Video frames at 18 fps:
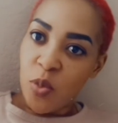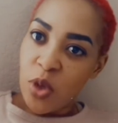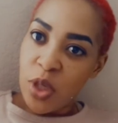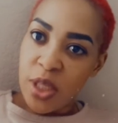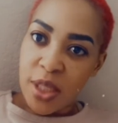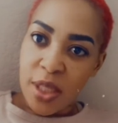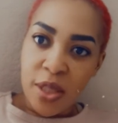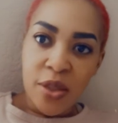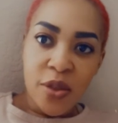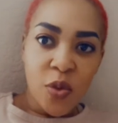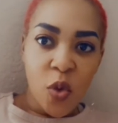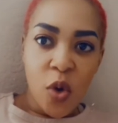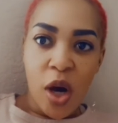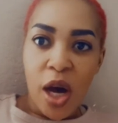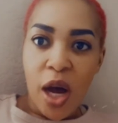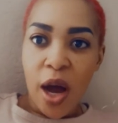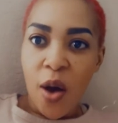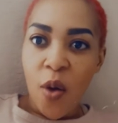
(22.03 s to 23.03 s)
What's good?
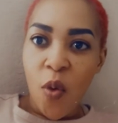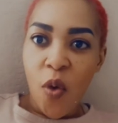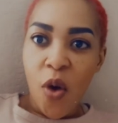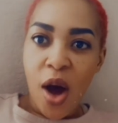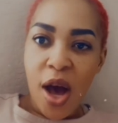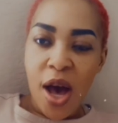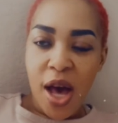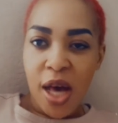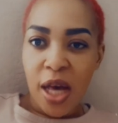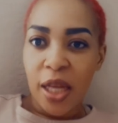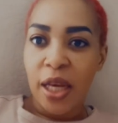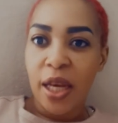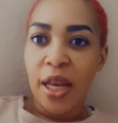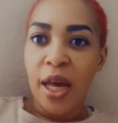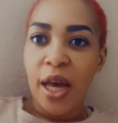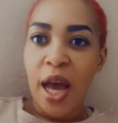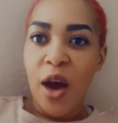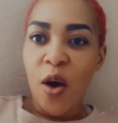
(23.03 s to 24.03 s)
Wagwan.
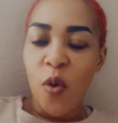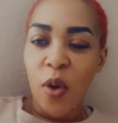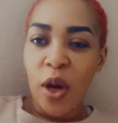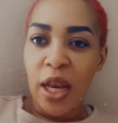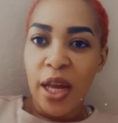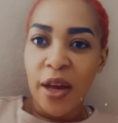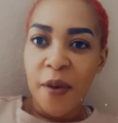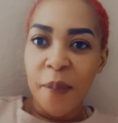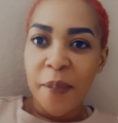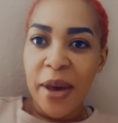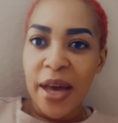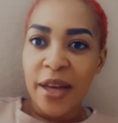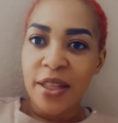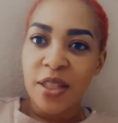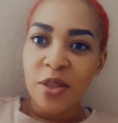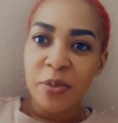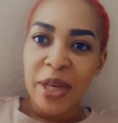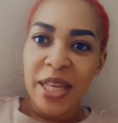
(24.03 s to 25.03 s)
Welcome back
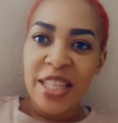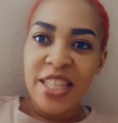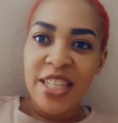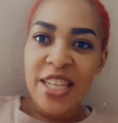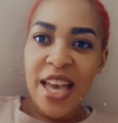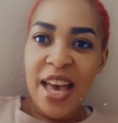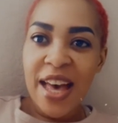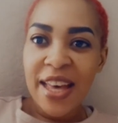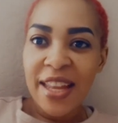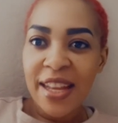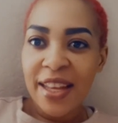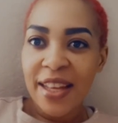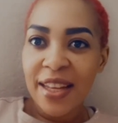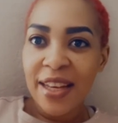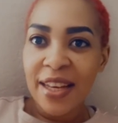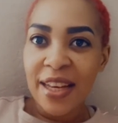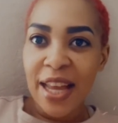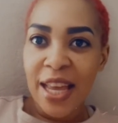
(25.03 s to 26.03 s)
to my
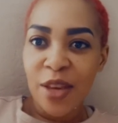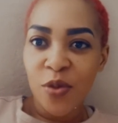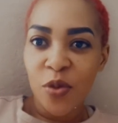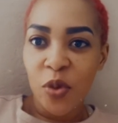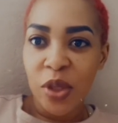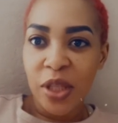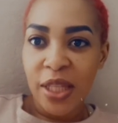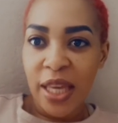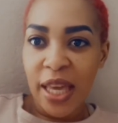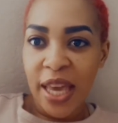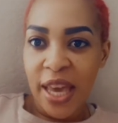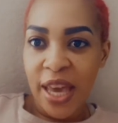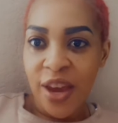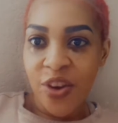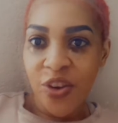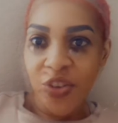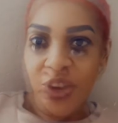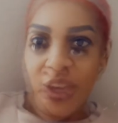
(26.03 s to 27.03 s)
channel, Life with
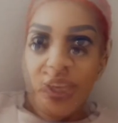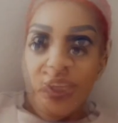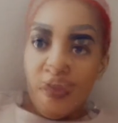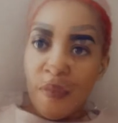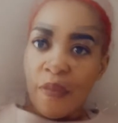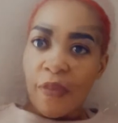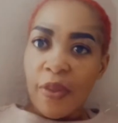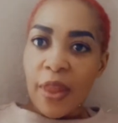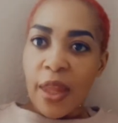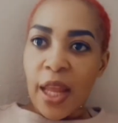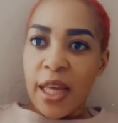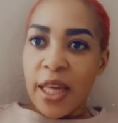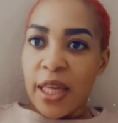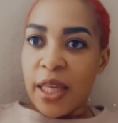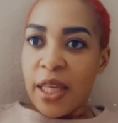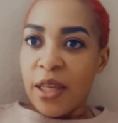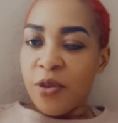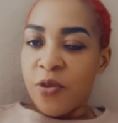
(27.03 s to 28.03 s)
Gary.
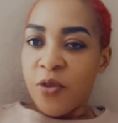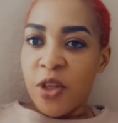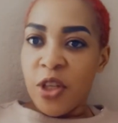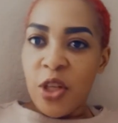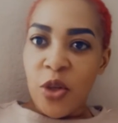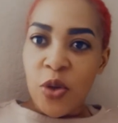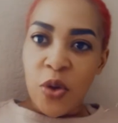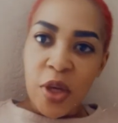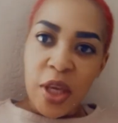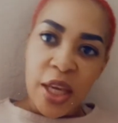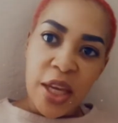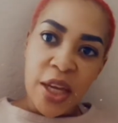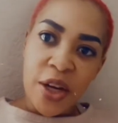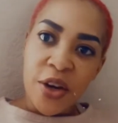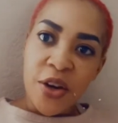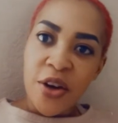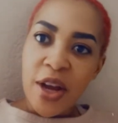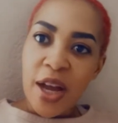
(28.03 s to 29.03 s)
If you're new
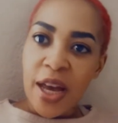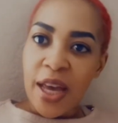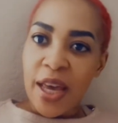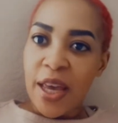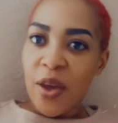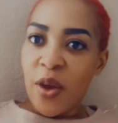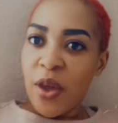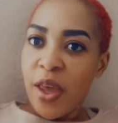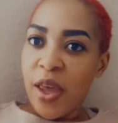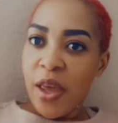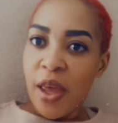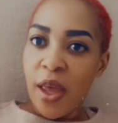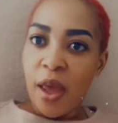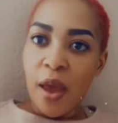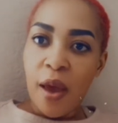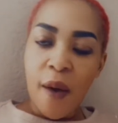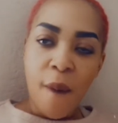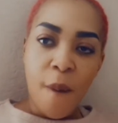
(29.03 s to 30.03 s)
here, hi.
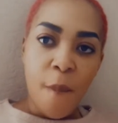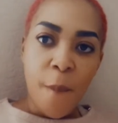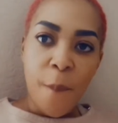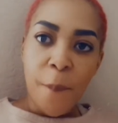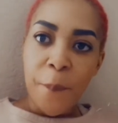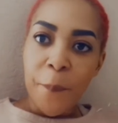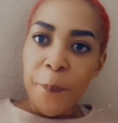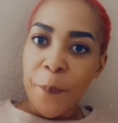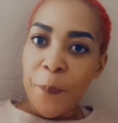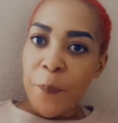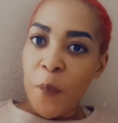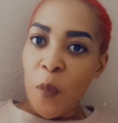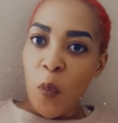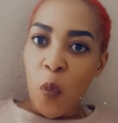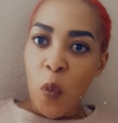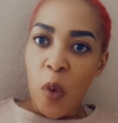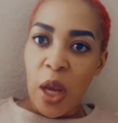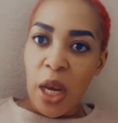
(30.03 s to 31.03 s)

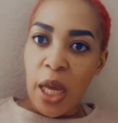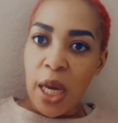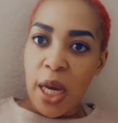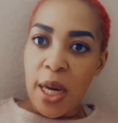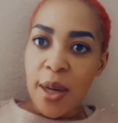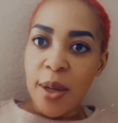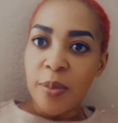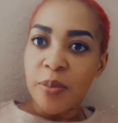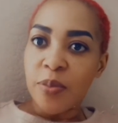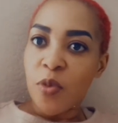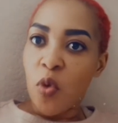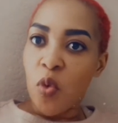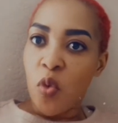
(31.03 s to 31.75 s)
Welcome.